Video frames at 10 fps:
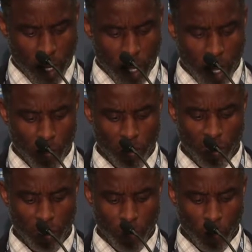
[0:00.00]
I was
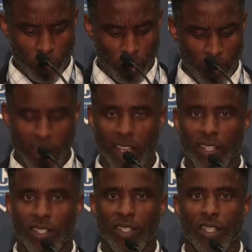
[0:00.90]
exposed to
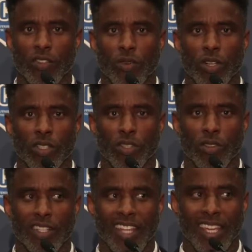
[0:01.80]
violence and drugs
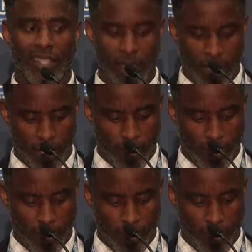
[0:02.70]
on a daily.